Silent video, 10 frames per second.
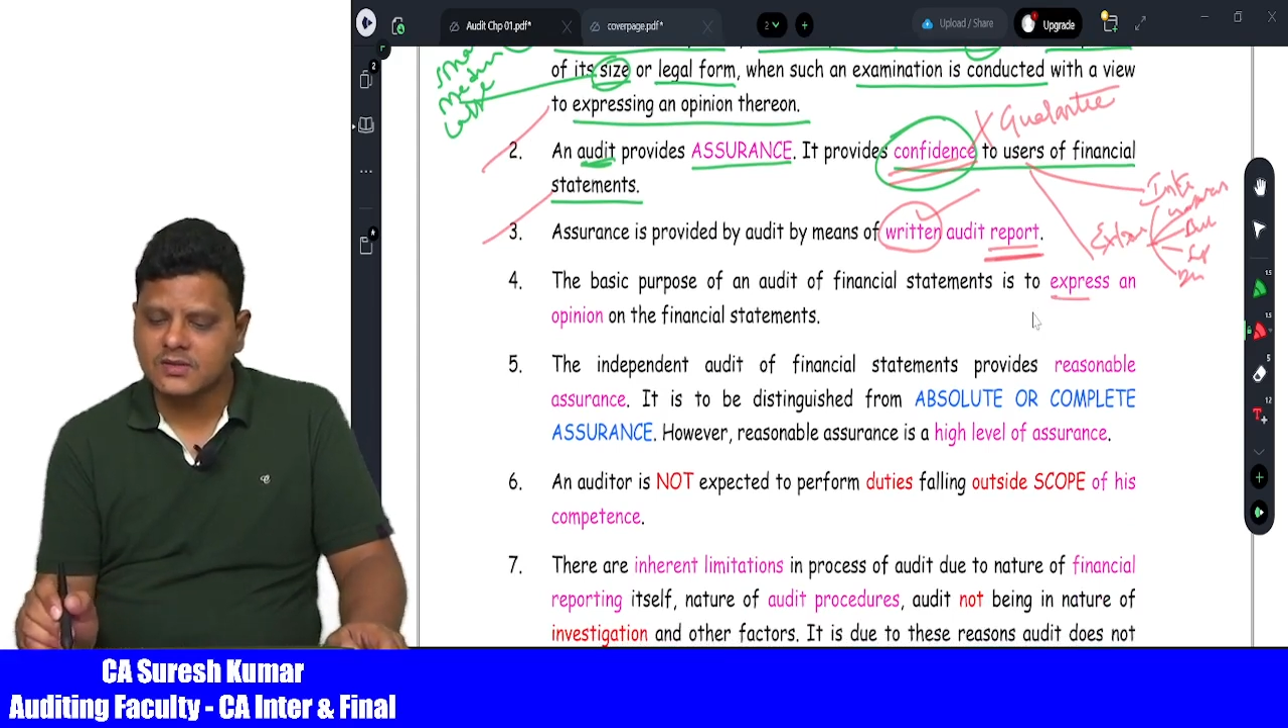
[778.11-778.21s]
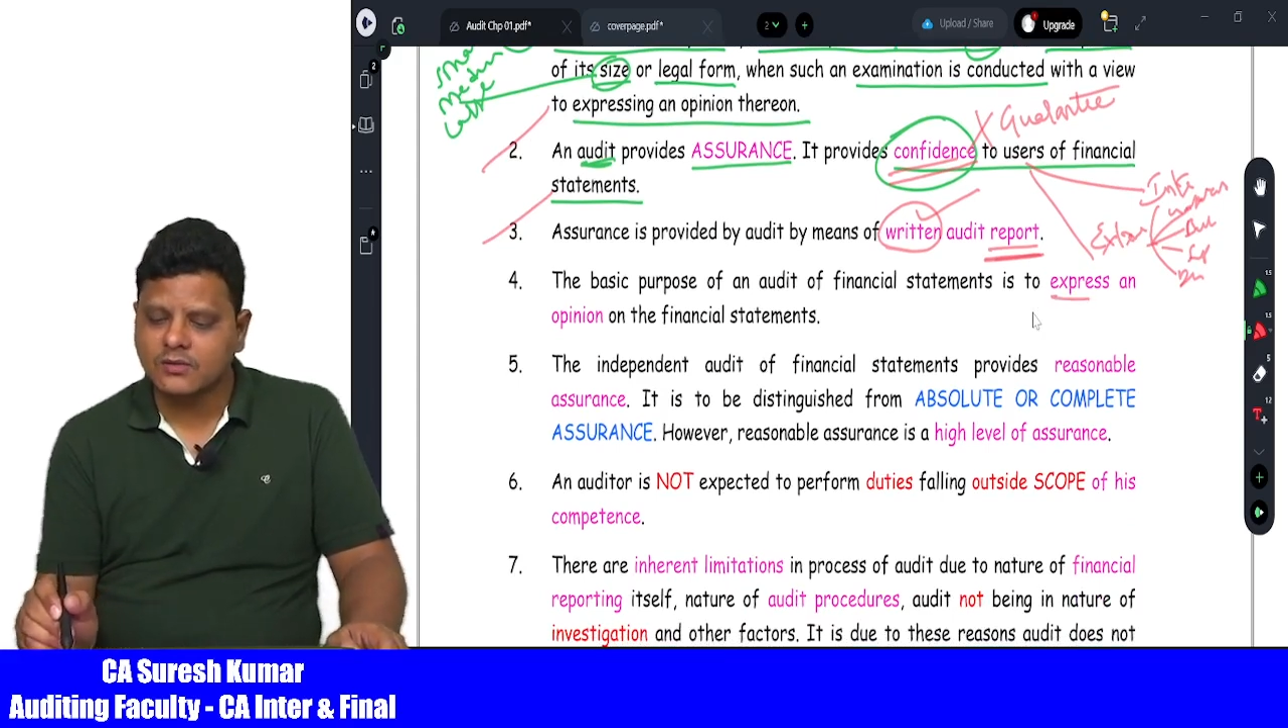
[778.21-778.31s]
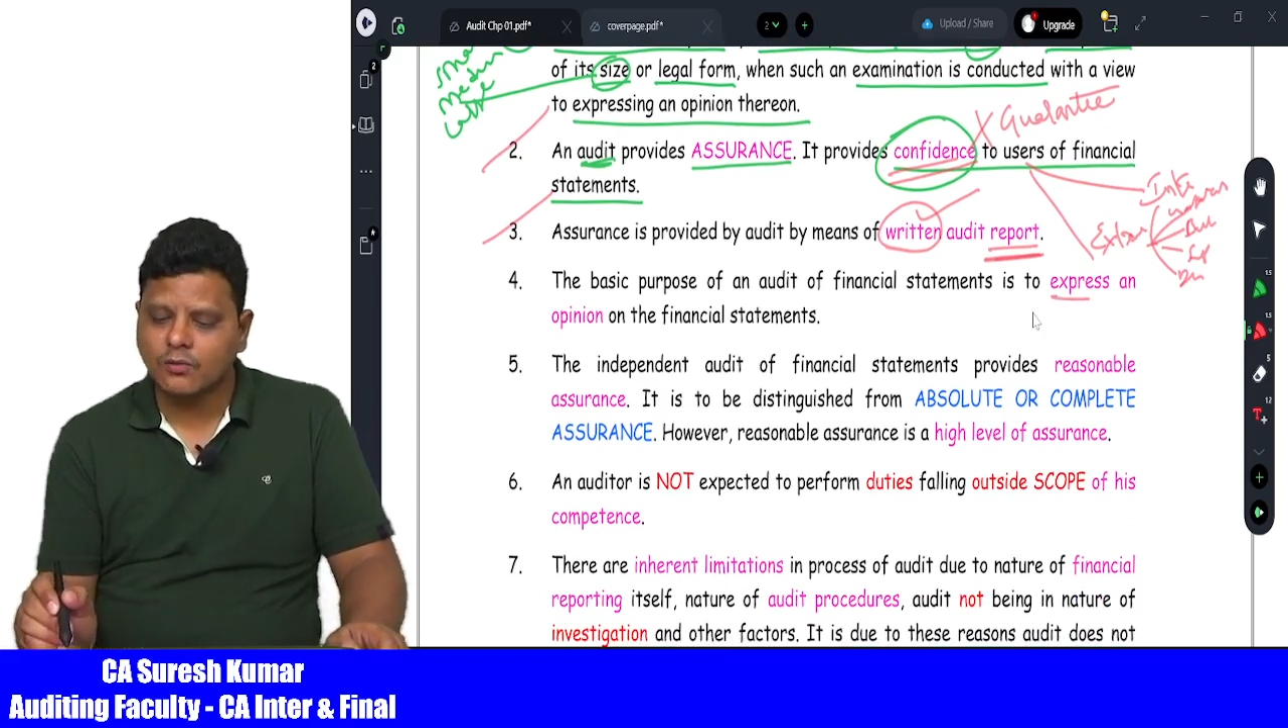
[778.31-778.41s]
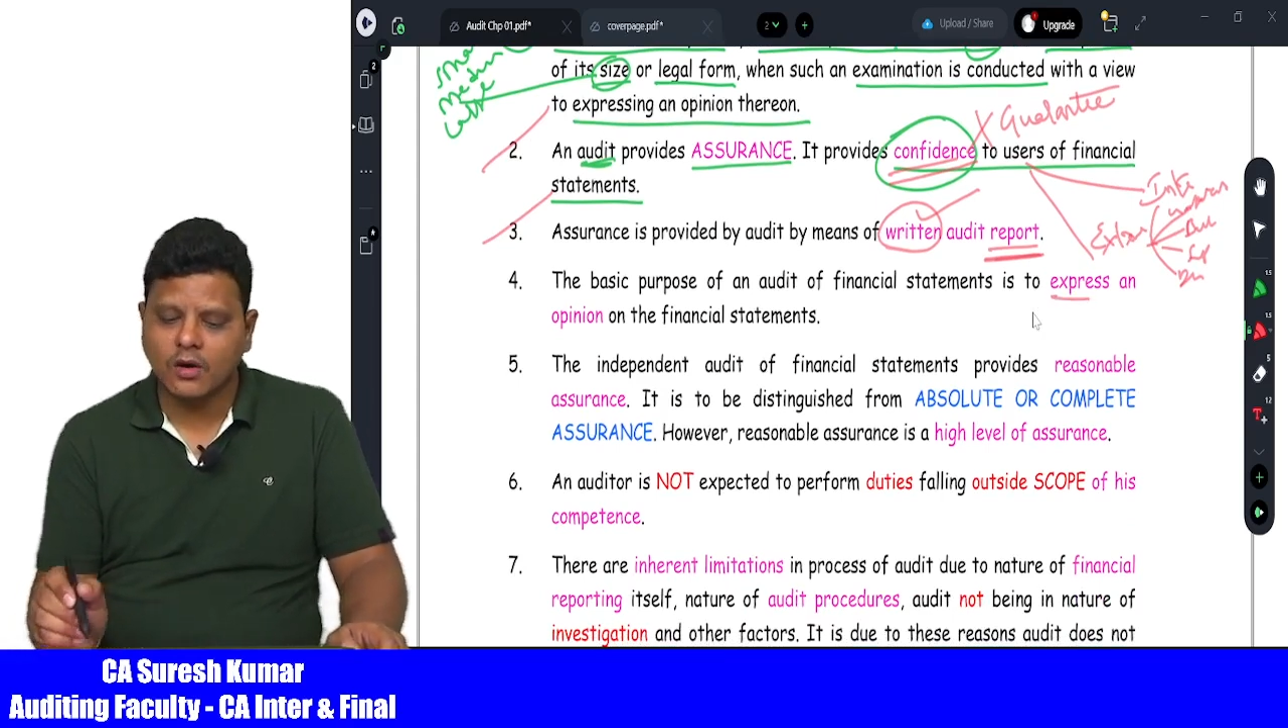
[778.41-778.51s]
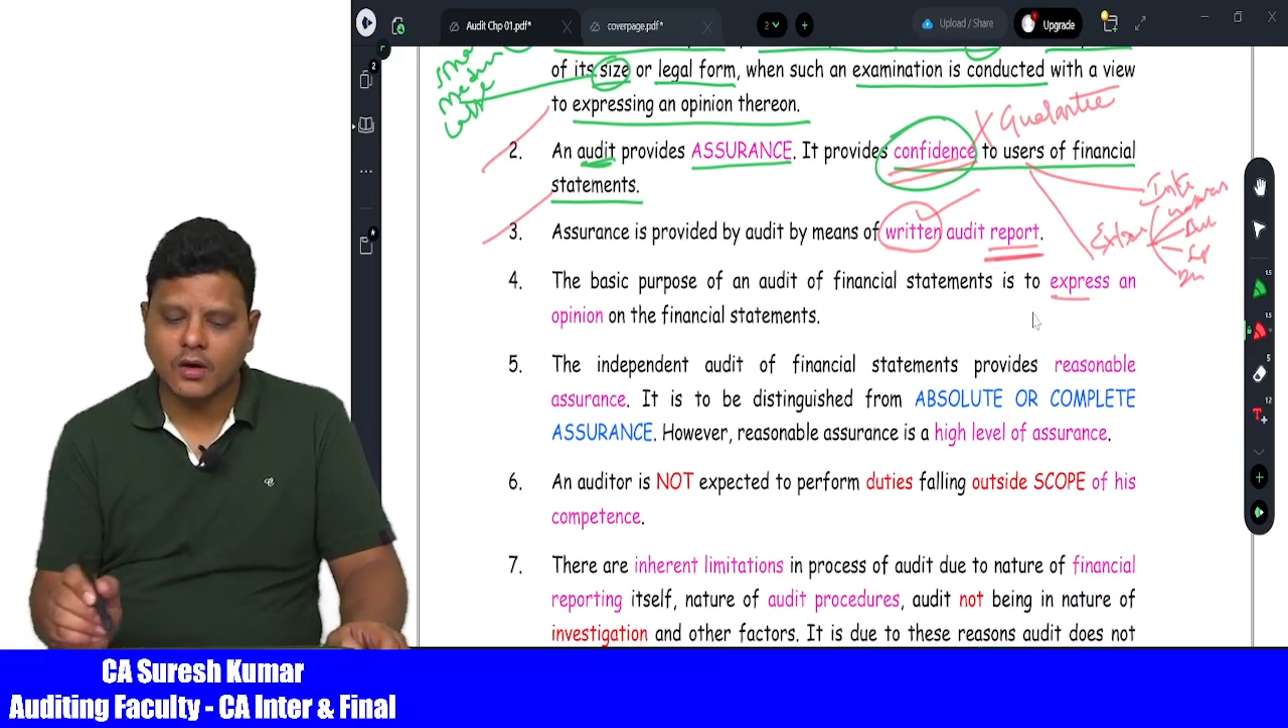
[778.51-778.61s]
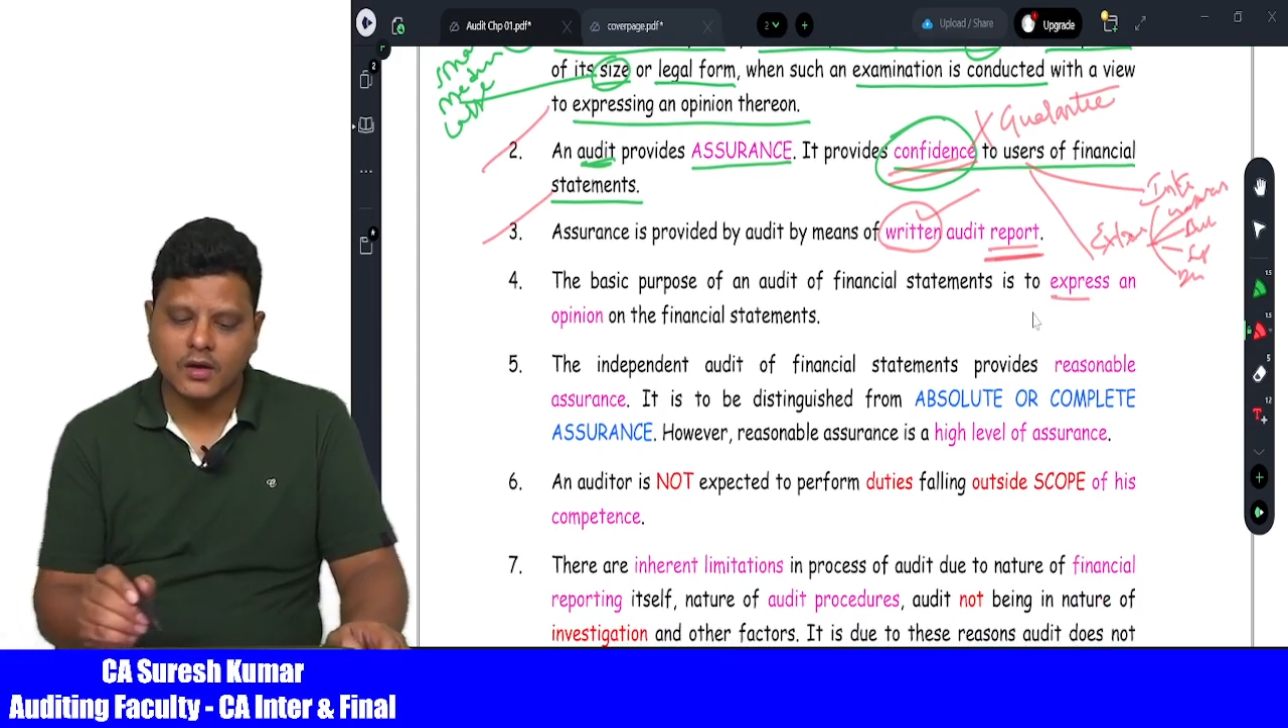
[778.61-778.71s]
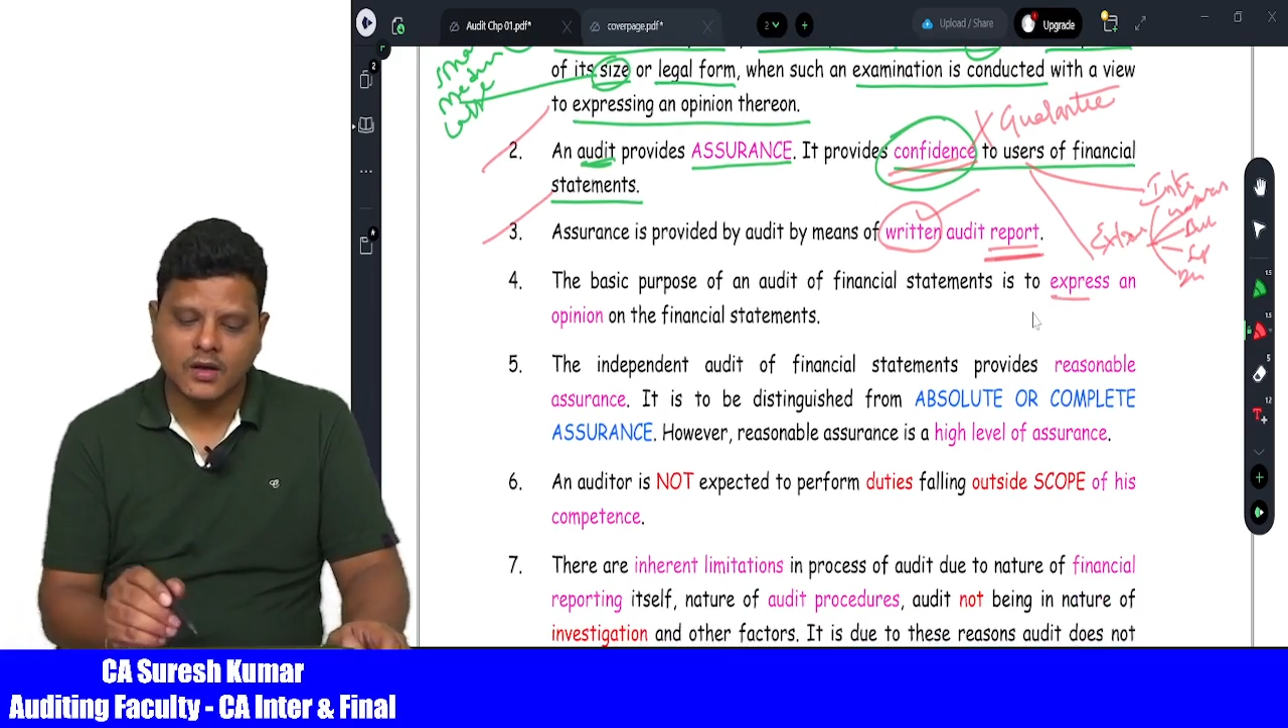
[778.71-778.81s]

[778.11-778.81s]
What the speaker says: what?